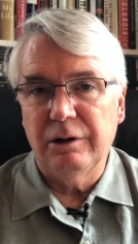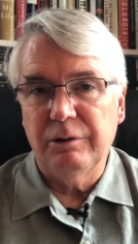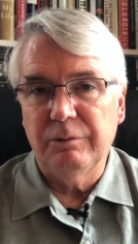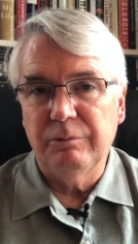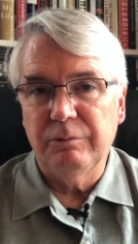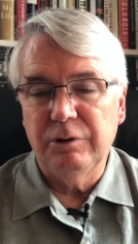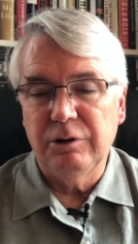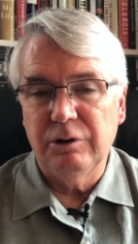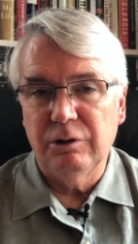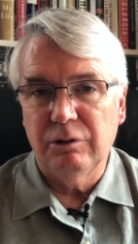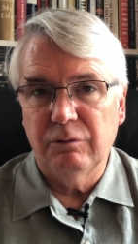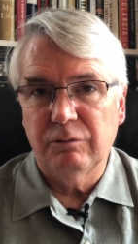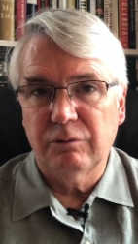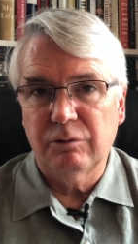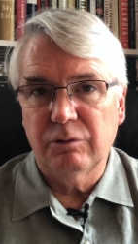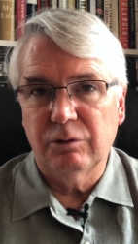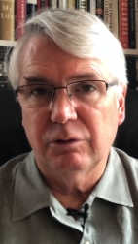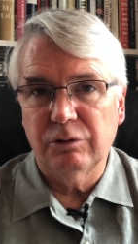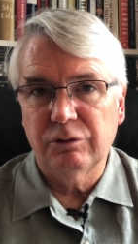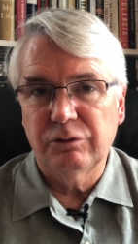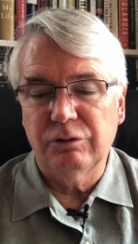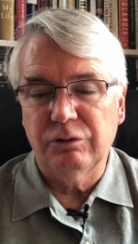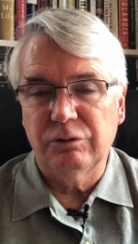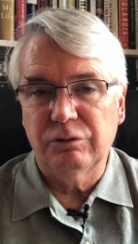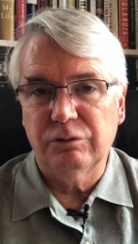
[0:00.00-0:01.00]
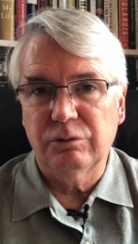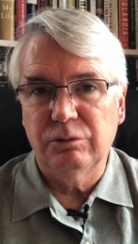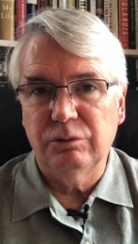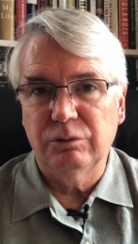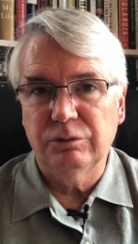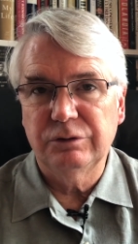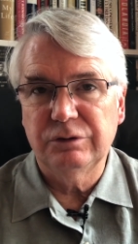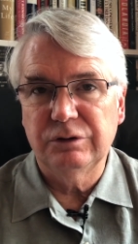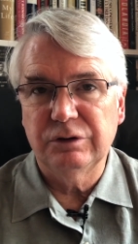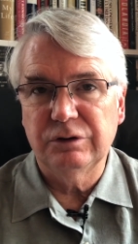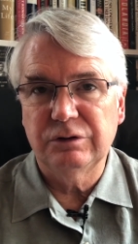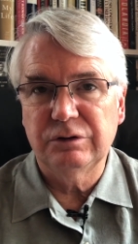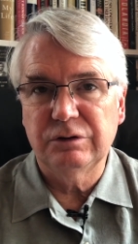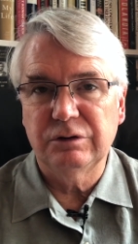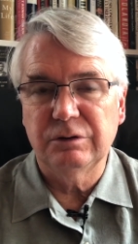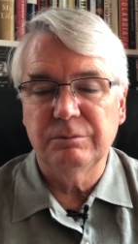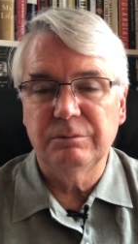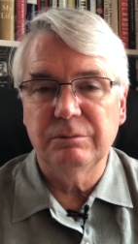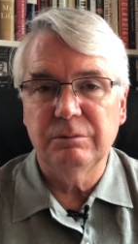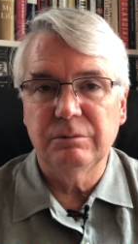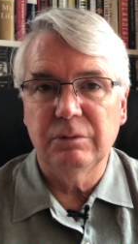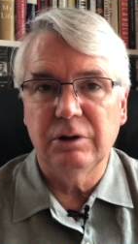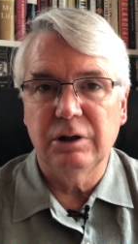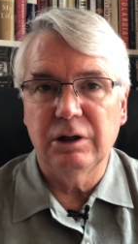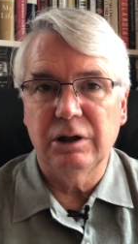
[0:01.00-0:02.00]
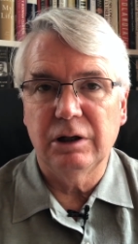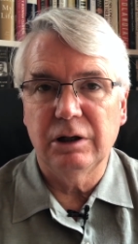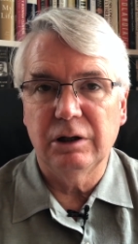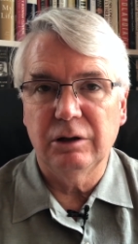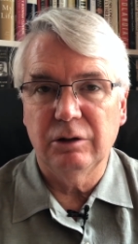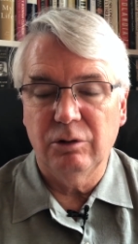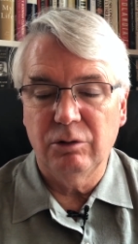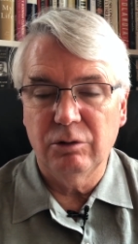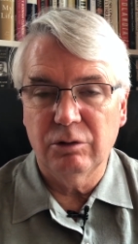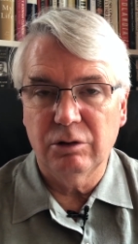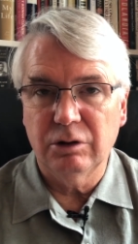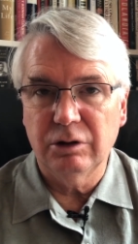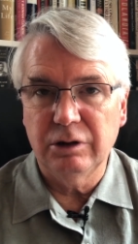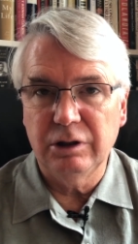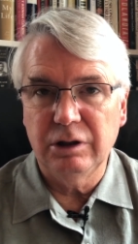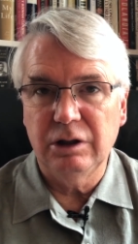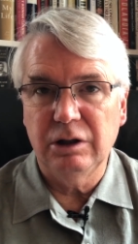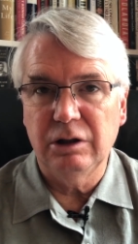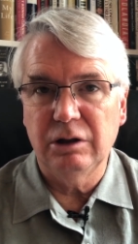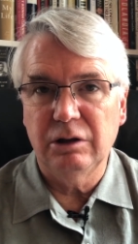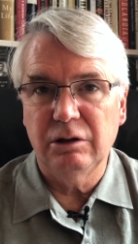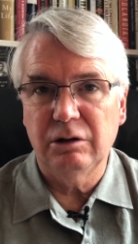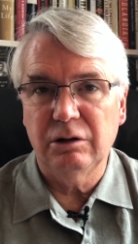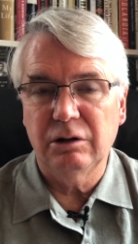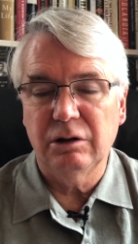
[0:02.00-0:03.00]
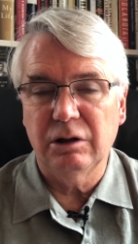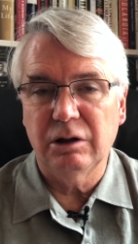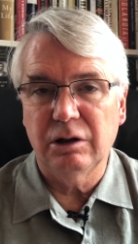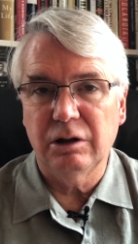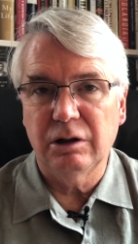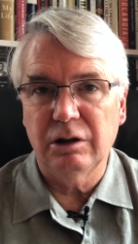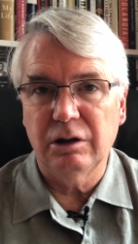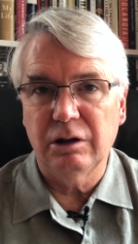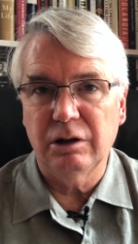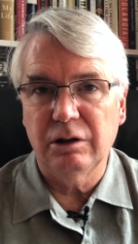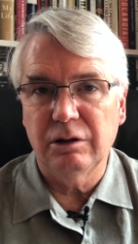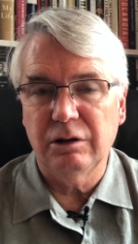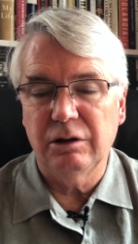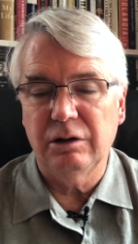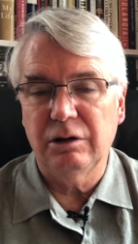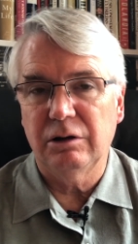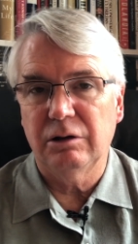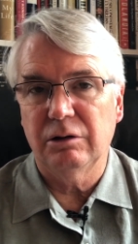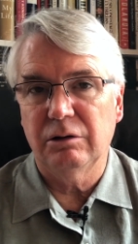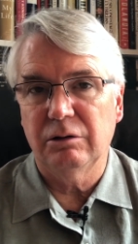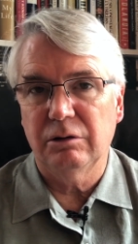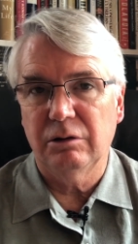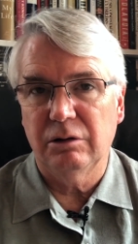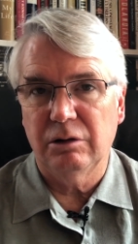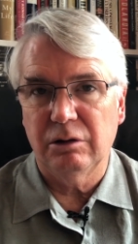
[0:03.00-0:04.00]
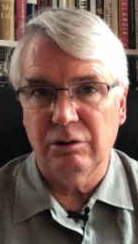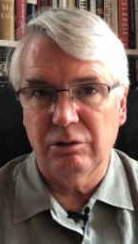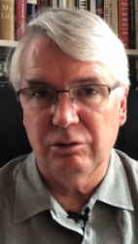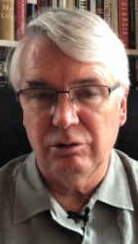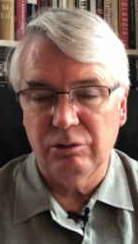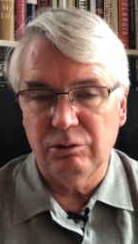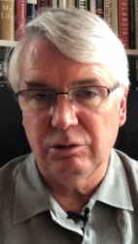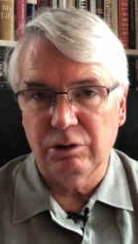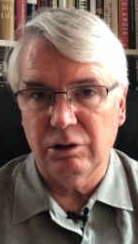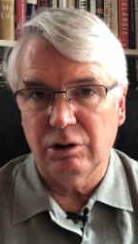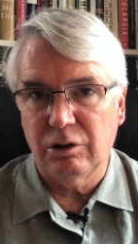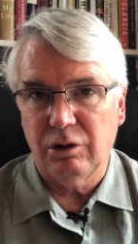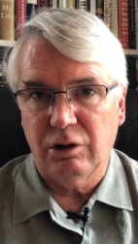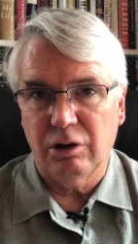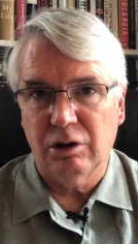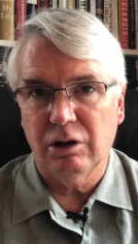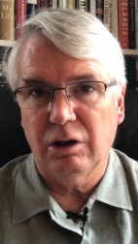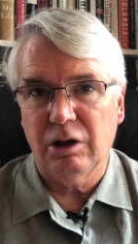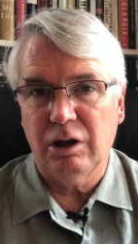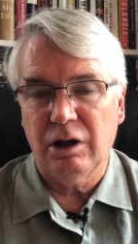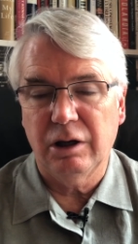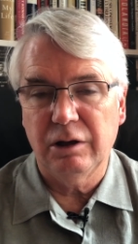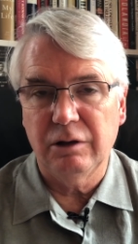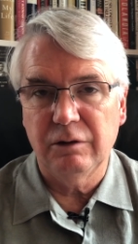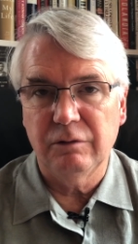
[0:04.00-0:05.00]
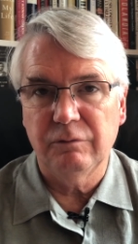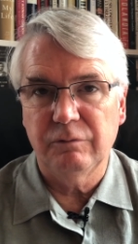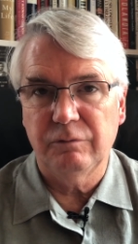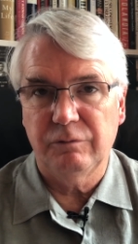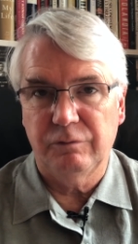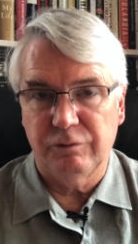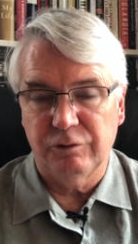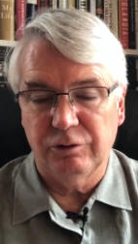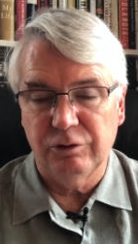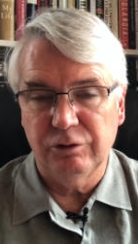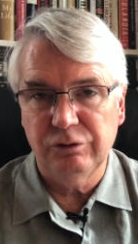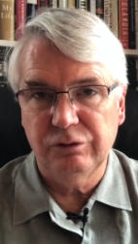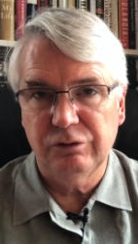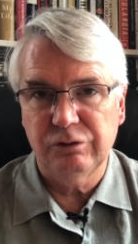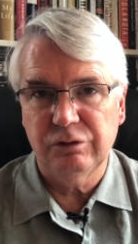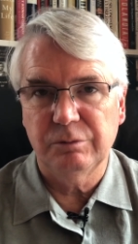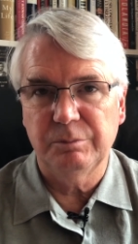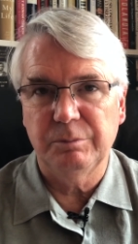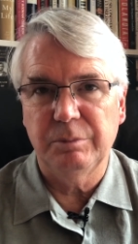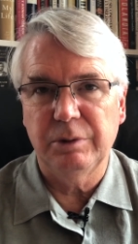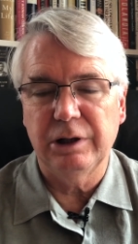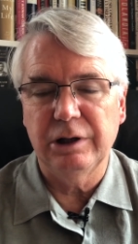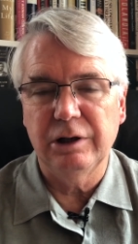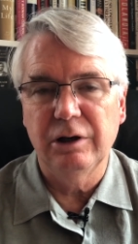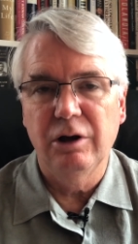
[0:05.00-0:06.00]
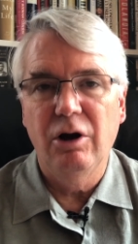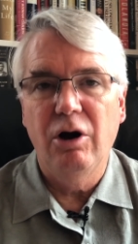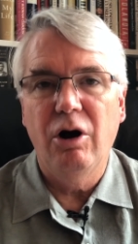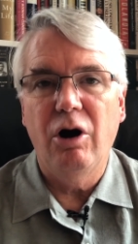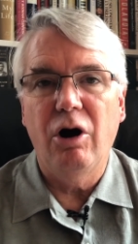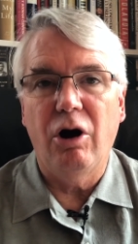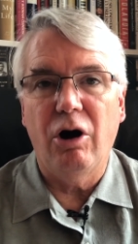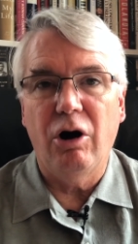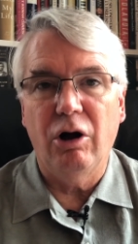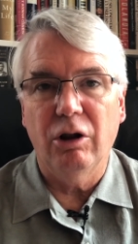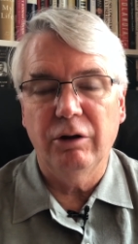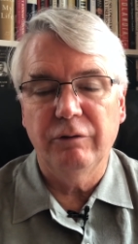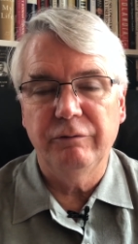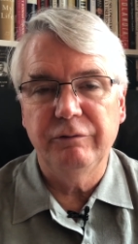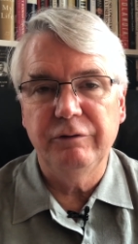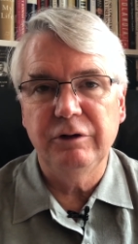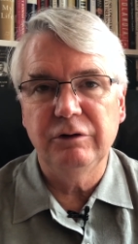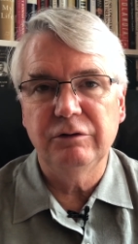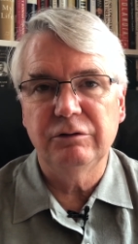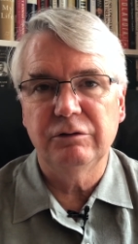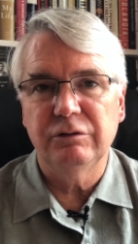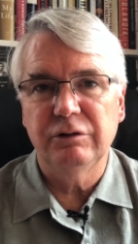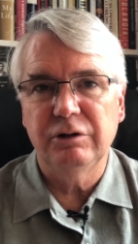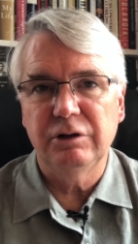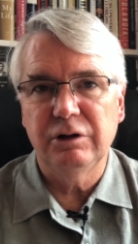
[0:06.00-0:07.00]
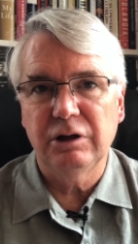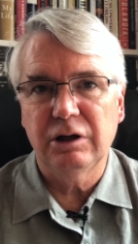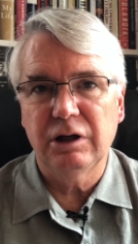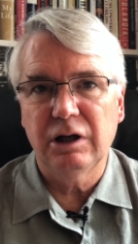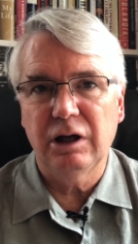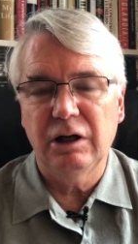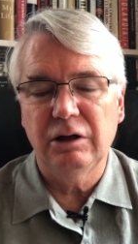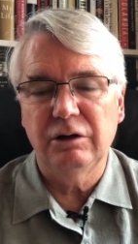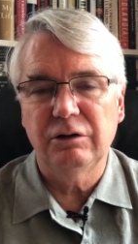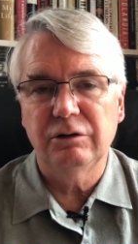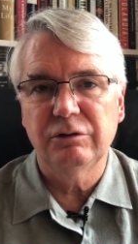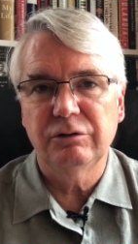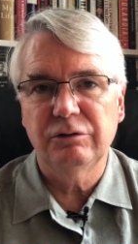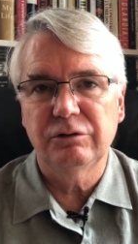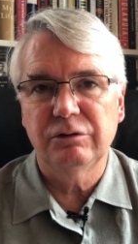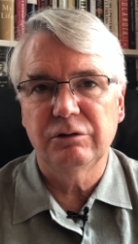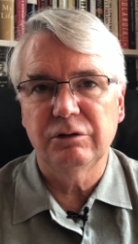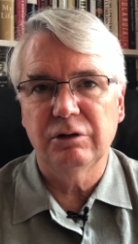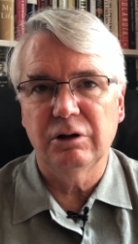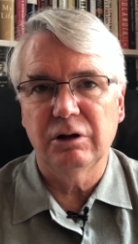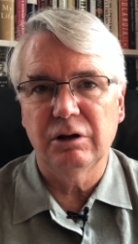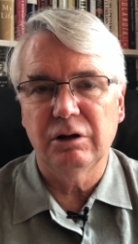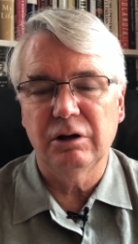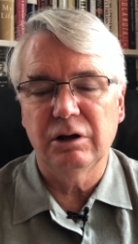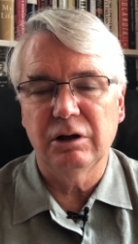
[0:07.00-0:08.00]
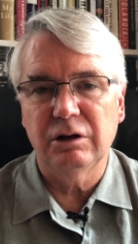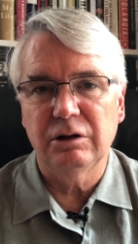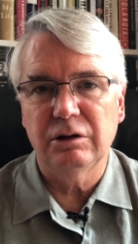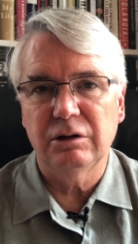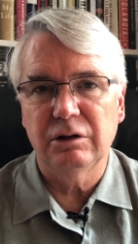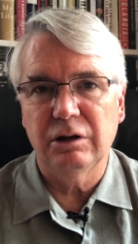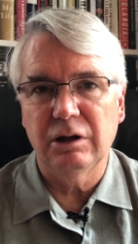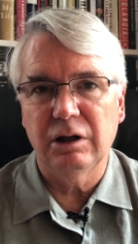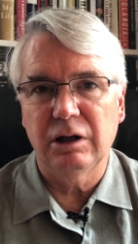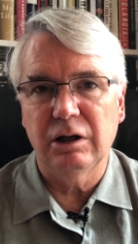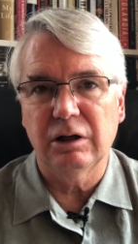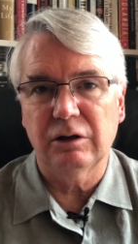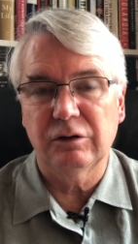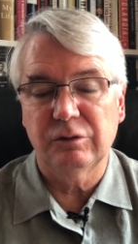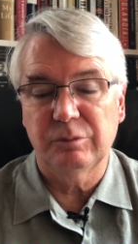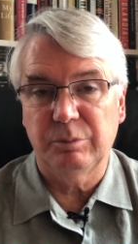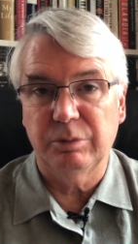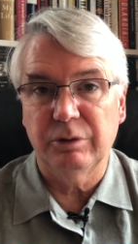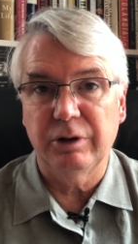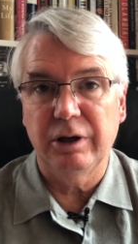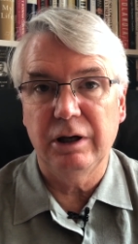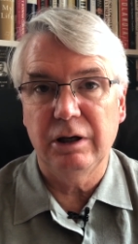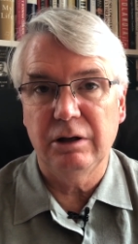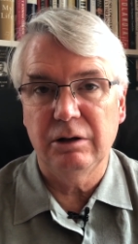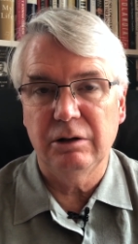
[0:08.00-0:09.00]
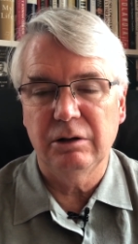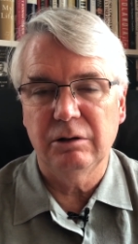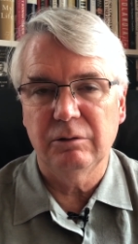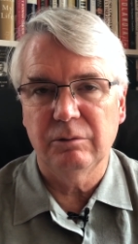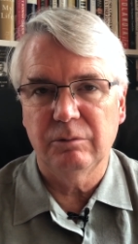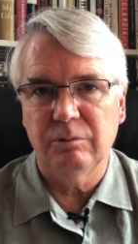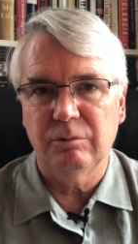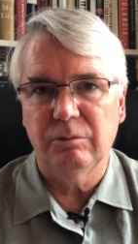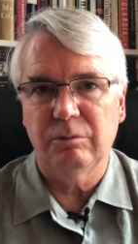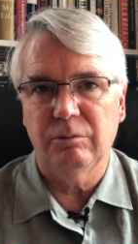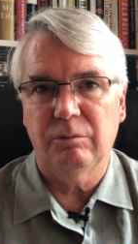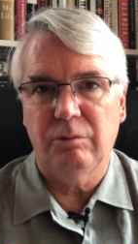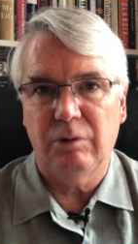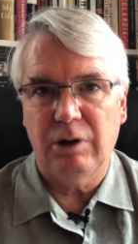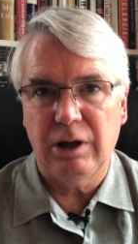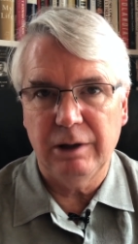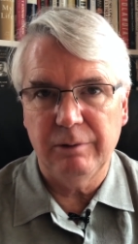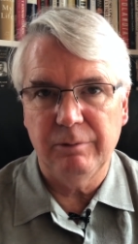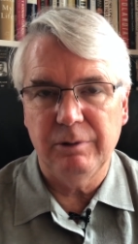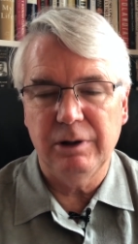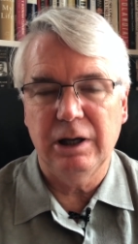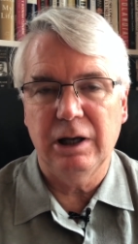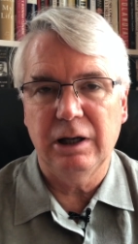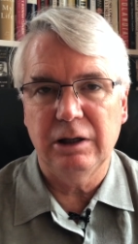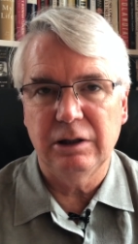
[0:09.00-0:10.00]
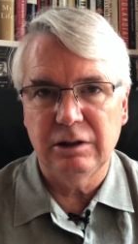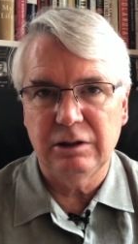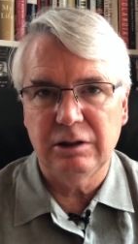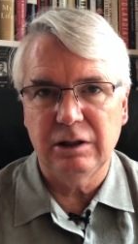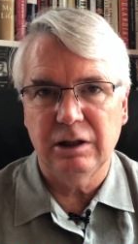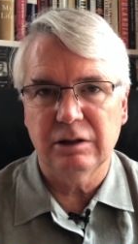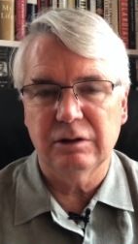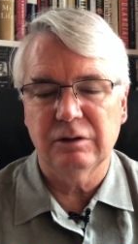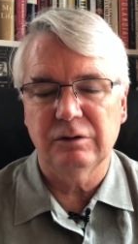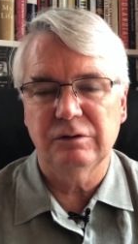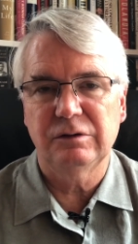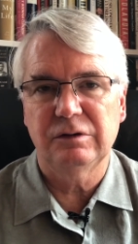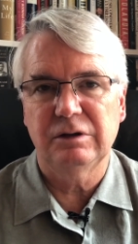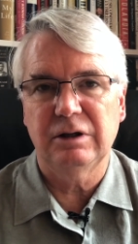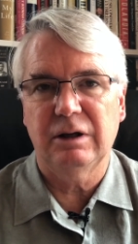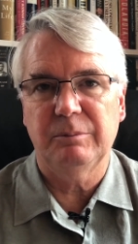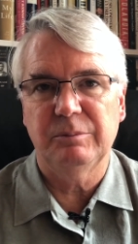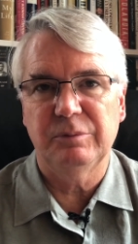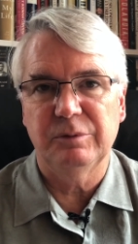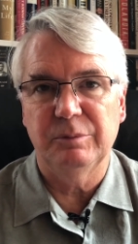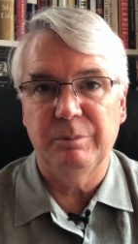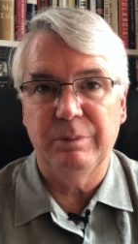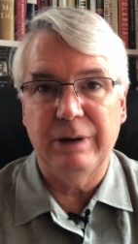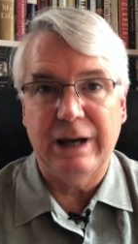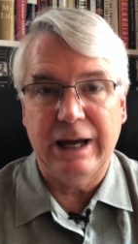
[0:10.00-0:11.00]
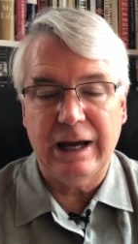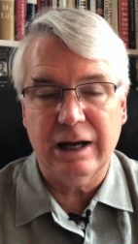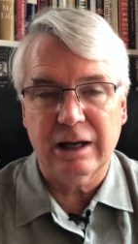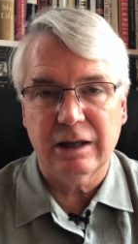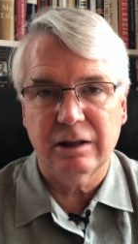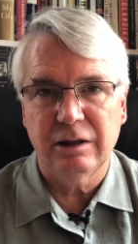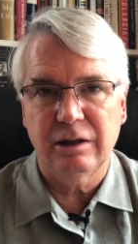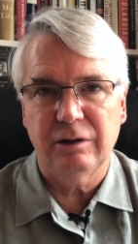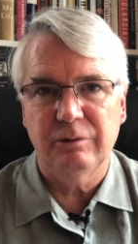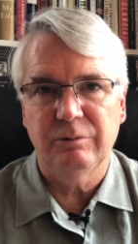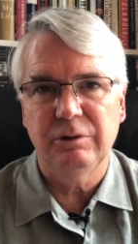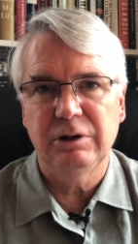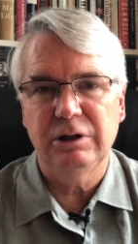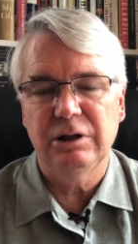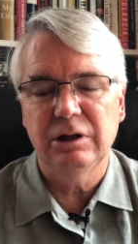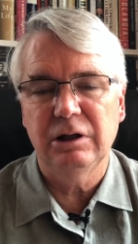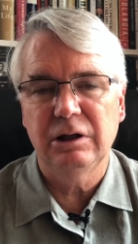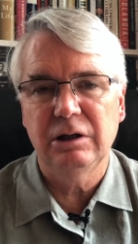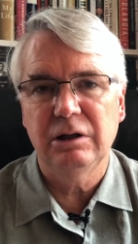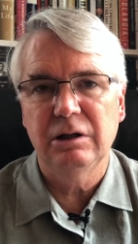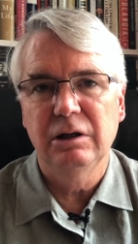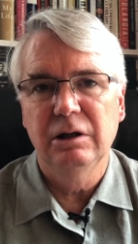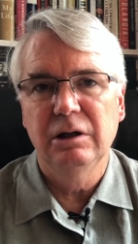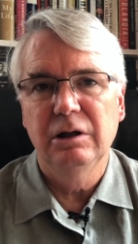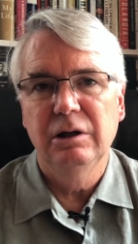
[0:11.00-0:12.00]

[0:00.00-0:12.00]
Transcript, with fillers: We know, of course, the school system locally here, they're doing online first, but all of these are indicators that explain why we had to take the steps back that we did